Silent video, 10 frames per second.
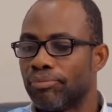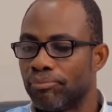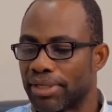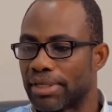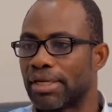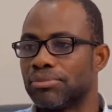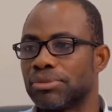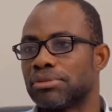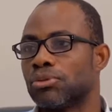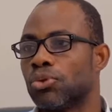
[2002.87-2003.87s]

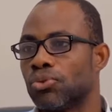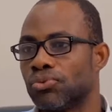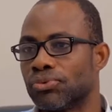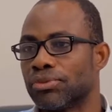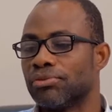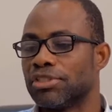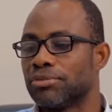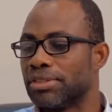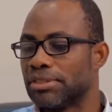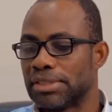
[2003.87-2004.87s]
becomes low, which
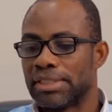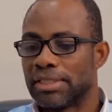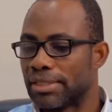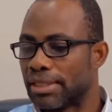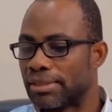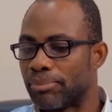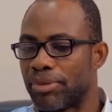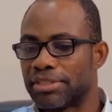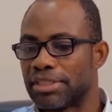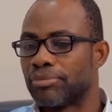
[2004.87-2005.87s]
means the
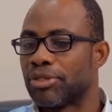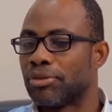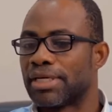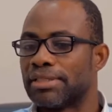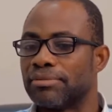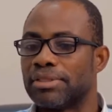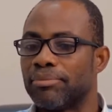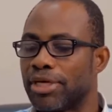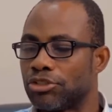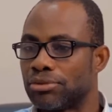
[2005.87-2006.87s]
patients may not get the
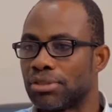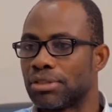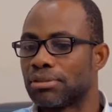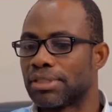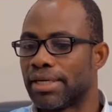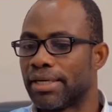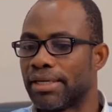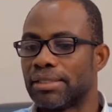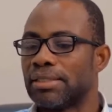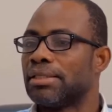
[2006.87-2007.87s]
best
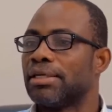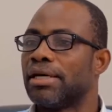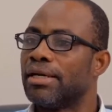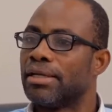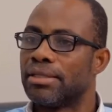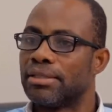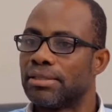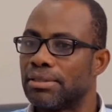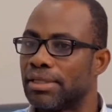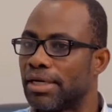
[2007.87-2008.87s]
care, and
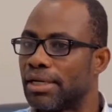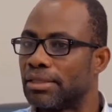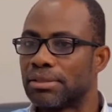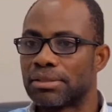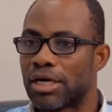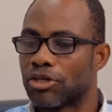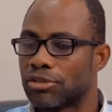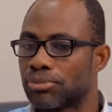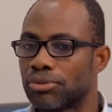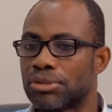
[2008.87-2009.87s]
their
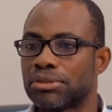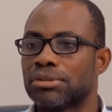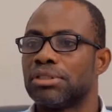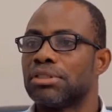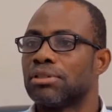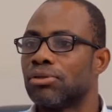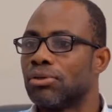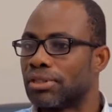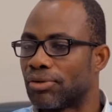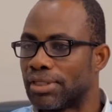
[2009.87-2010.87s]
output or
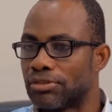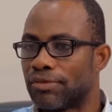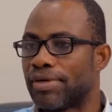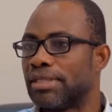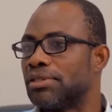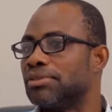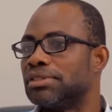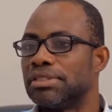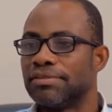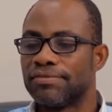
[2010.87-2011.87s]
the quality of care they
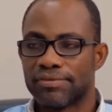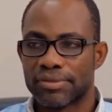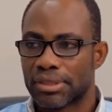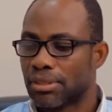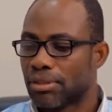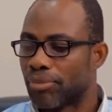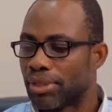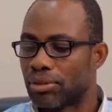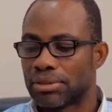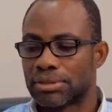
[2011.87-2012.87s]
receive may
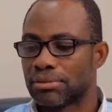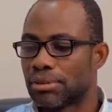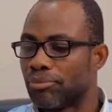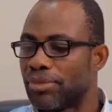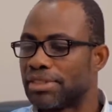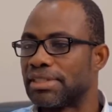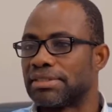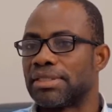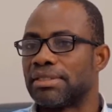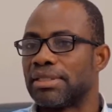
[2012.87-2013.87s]
not meet the
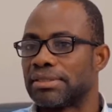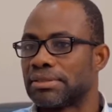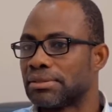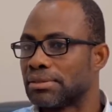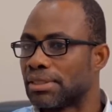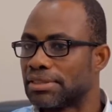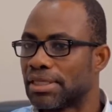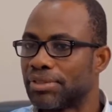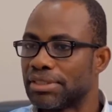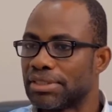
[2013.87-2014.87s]
standards.
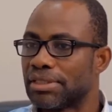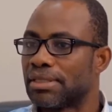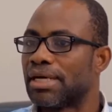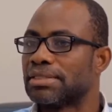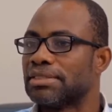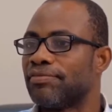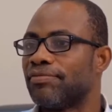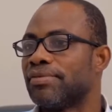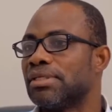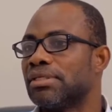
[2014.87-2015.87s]
Establishing an active
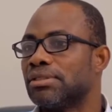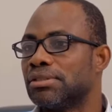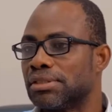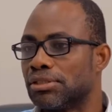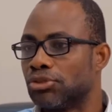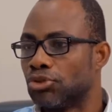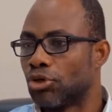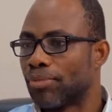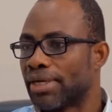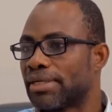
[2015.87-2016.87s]

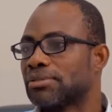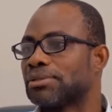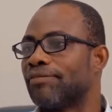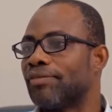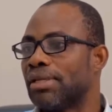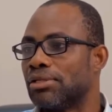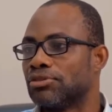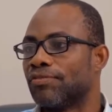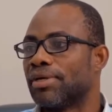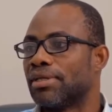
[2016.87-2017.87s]
syndromic surveillance
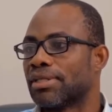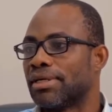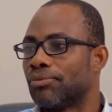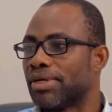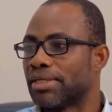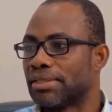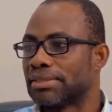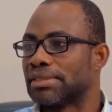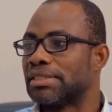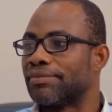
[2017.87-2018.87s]
of healthcare
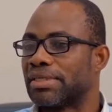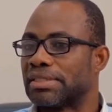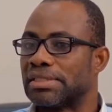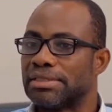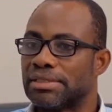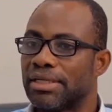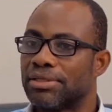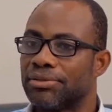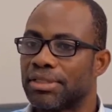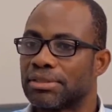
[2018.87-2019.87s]
workers at the facility
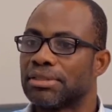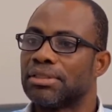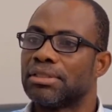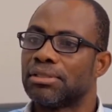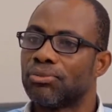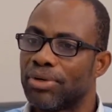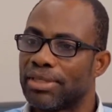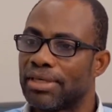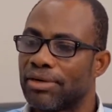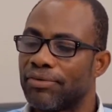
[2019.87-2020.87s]
entrance when
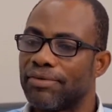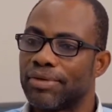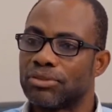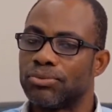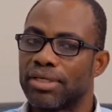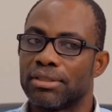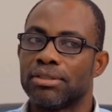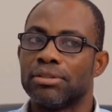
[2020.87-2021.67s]
they arrive at work.